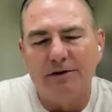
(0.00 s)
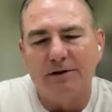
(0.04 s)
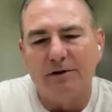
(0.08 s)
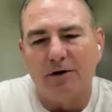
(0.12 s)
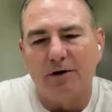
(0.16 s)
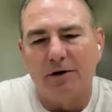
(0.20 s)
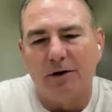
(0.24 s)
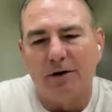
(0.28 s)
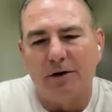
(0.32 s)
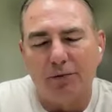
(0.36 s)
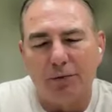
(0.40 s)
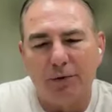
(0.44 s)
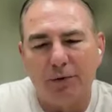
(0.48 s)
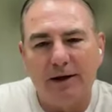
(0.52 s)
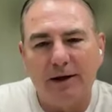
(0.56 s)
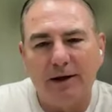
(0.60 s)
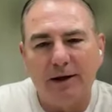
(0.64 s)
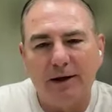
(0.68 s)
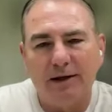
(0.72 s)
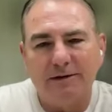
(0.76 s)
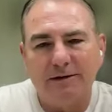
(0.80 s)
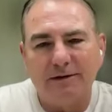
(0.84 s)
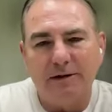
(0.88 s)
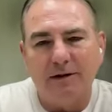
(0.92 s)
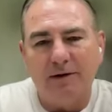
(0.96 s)
Uh, we started
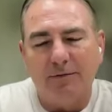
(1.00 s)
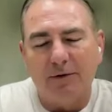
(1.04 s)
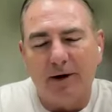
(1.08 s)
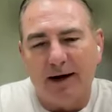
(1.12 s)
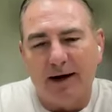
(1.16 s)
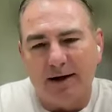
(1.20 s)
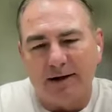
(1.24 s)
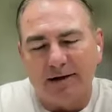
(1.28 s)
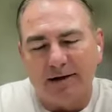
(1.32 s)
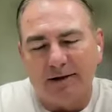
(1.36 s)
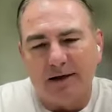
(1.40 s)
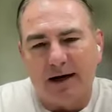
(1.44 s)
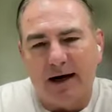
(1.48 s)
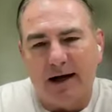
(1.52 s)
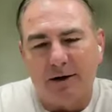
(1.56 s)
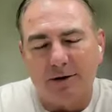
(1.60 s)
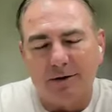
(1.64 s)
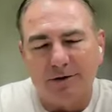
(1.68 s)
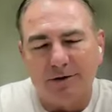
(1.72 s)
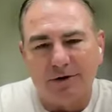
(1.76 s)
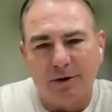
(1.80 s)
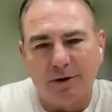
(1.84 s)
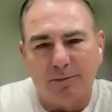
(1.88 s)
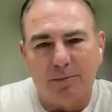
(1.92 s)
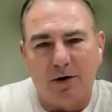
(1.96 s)
three kids that never had a
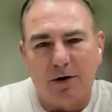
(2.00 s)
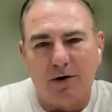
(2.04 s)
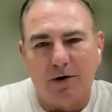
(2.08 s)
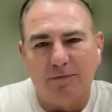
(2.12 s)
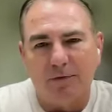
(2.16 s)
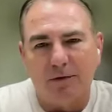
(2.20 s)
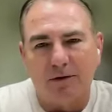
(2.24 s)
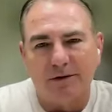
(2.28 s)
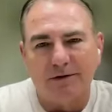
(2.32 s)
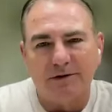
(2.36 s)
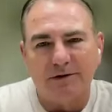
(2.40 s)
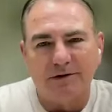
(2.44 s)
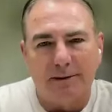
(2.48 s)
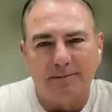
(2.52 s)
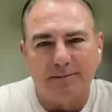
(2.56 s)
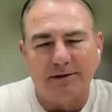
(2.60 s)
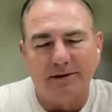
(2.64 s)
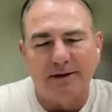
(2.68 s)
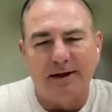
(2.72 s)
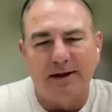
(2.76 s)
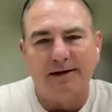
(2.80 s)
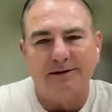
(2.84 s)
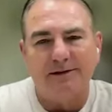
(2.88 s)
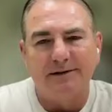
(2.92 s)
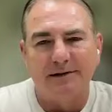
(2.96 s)
scholarship offer
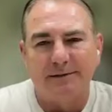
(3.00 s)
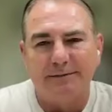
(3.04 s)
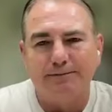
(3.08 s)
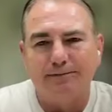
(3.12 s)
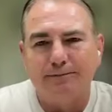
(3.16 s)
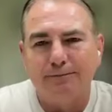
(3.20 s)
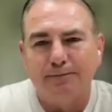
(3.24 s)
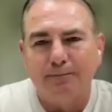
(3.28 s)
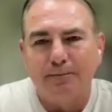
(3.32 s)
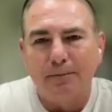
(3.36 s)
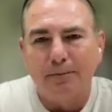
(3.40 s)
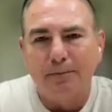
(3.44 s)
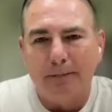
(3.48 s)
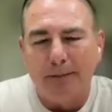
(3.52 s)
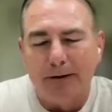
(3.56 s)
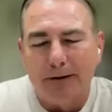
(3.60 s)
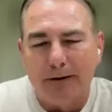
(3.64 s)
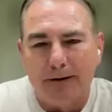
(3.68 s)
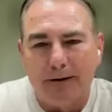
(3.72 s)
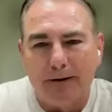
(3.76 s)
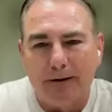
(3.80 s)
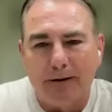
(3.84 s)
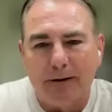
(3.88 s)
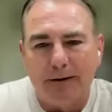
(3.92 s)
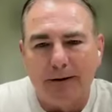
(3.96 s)
except Stetson
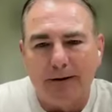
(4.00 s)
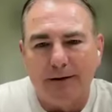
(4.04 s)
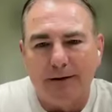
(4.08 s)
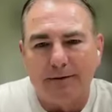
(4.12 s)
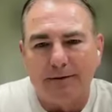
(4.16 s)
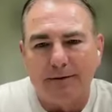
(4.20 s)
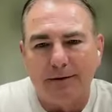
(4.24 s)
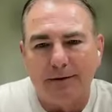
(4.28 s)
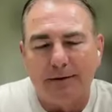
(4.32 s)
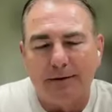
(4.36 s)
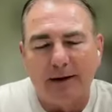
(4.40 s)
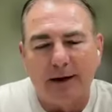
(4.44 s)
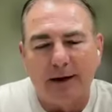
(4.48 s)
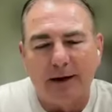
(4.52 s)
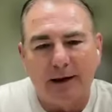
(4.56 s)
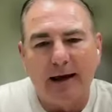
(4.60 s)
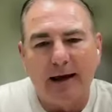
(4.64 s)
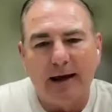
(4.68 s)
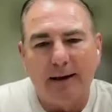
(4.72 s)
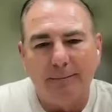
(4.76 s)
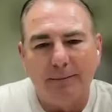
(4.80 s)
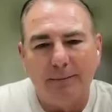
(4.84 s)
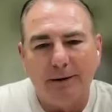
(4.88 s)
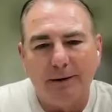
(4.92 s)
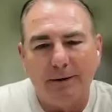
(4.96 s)
uh, until they